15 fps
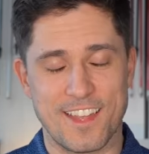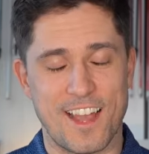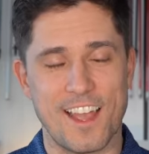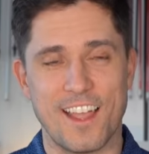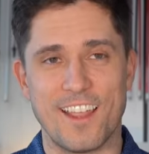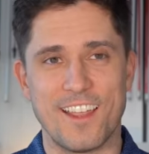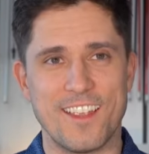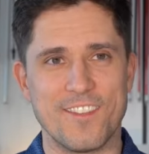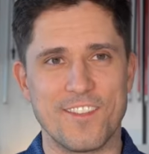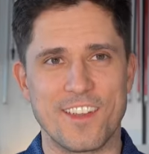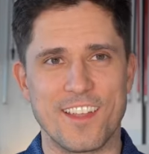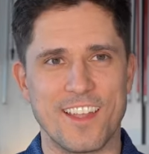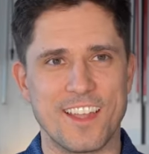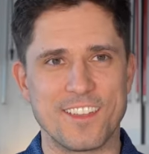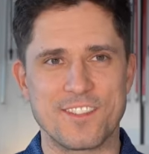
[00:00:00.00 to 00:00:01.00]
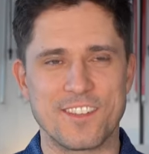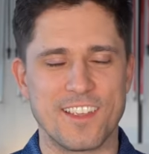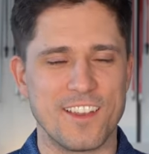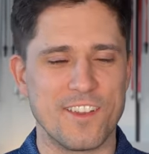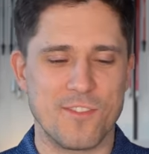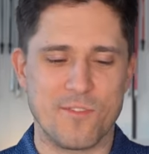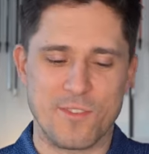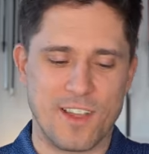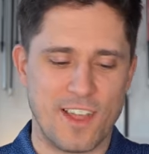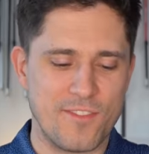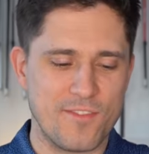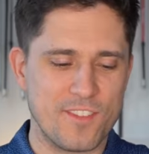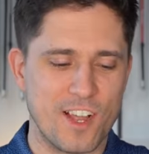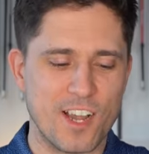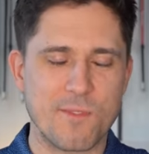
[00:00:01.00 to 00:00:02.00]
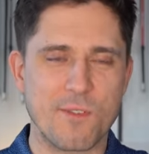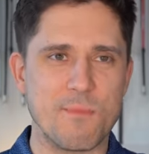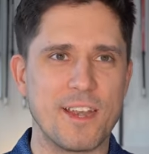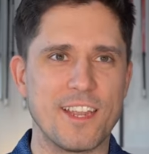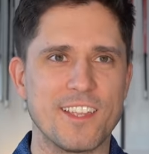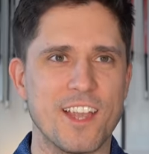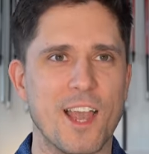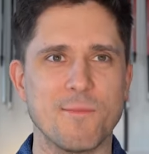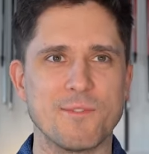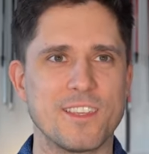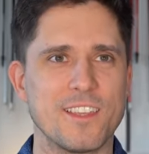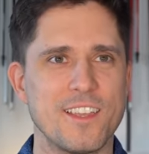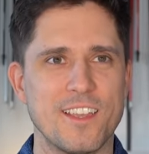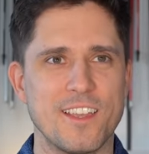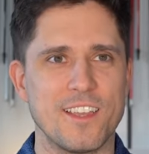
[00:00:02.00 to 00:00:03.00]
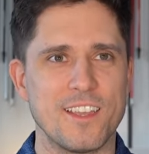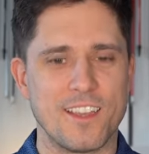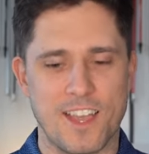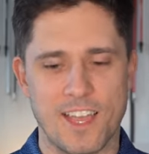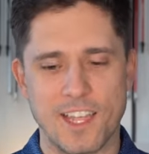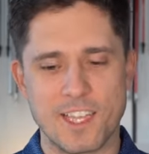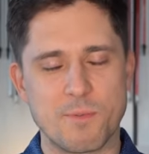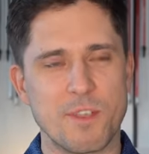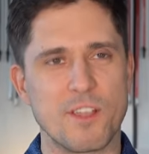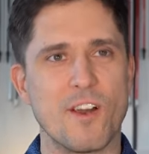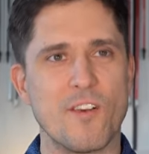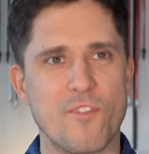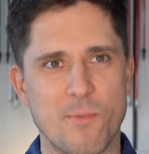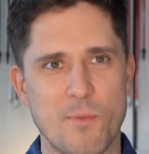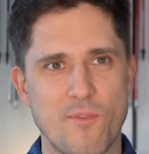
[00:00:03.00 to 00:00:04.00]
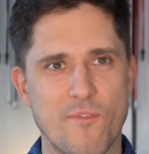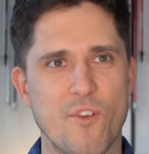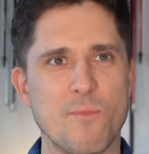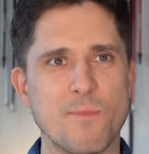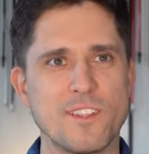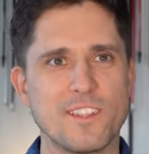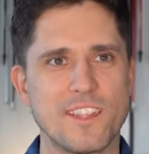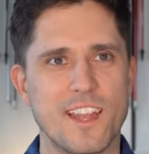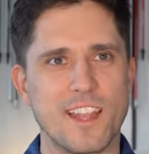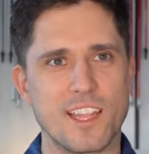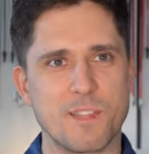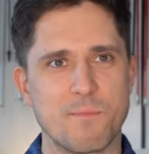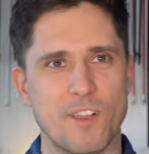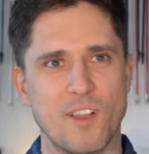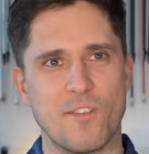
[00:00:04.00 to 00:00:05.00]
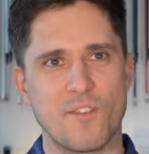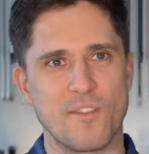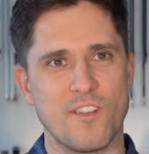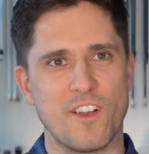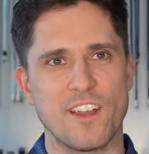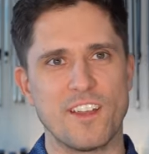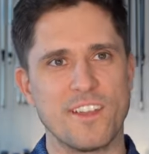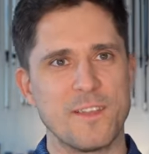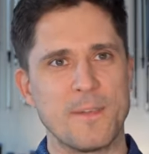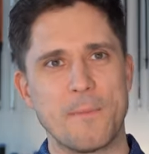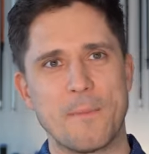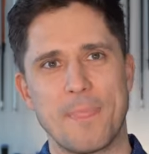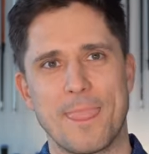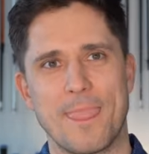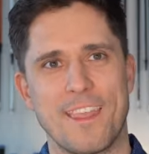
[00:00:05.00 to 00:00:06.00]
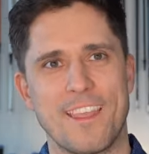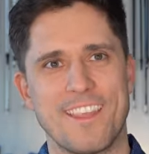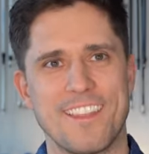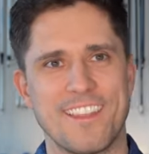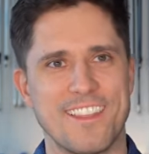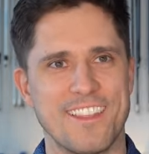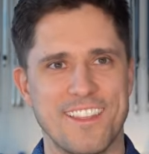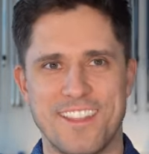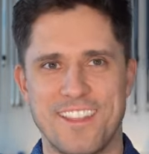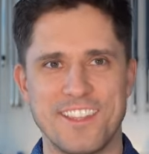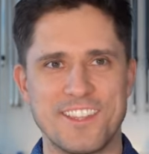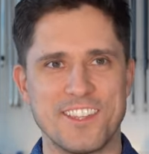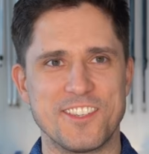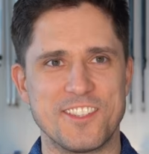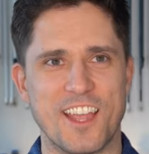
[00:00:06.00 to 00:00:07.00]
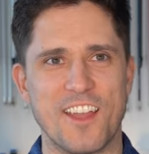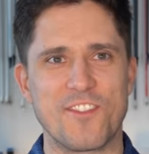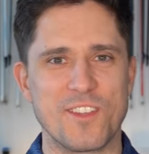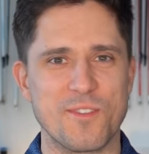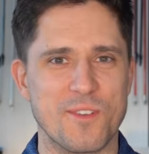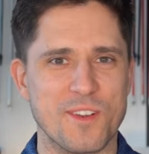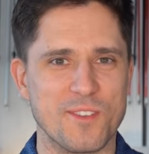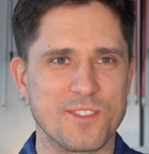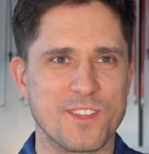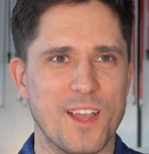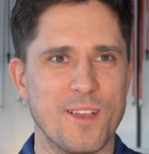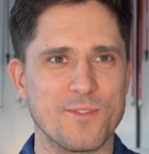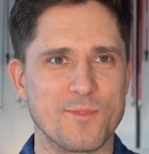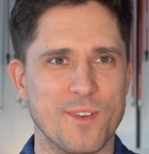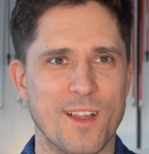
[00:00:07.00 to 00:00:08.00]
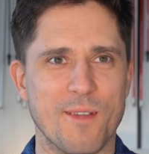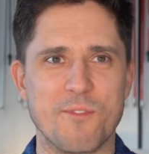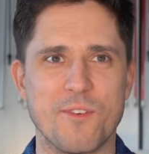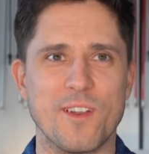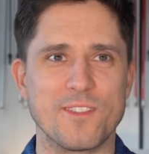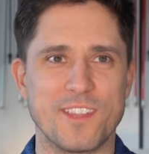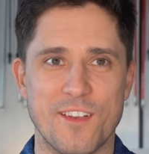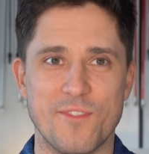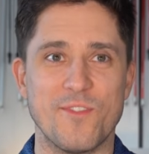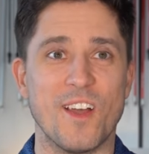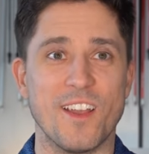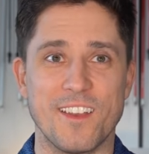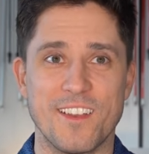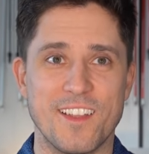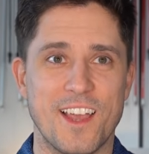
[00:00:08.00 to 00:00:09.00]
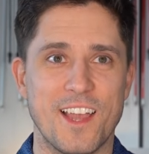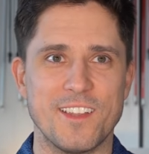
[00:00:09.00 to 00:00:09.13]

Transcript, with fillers: I, when, as I know, I've talked about it many times. I like to play golf for performance and I like to play golf for fun this is definitely one of those times where I'm going out to have fun. Yeah.